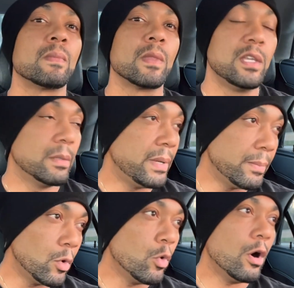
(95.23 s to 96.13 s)
And the
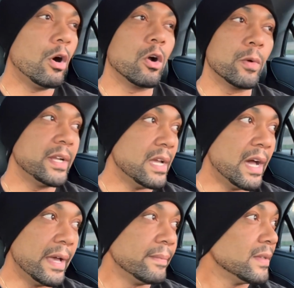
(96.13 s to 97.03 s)
people who are already
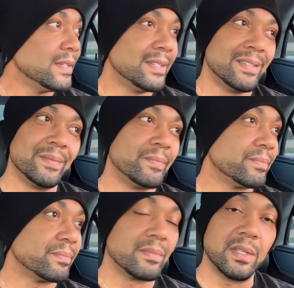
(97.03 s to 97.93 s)
hot,
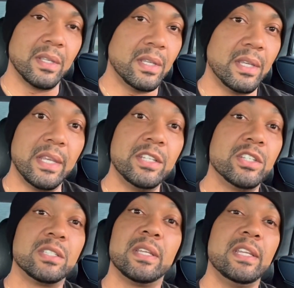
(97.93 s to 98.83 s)
he's
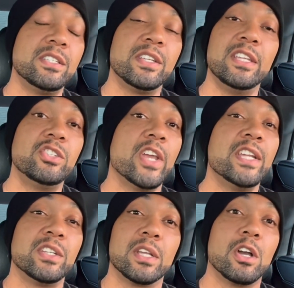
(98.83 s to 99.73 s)
just he's he's
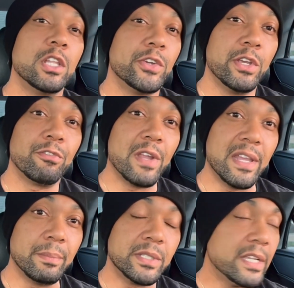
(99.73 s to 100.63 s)
changing the color of your
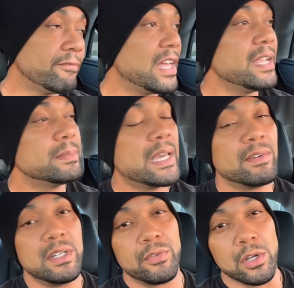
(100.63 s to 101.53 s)
flame. See, flames have a
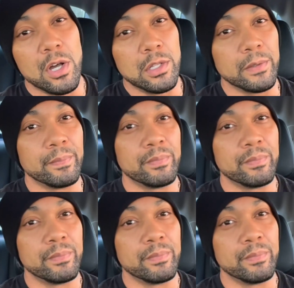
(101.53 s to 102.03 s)
different color.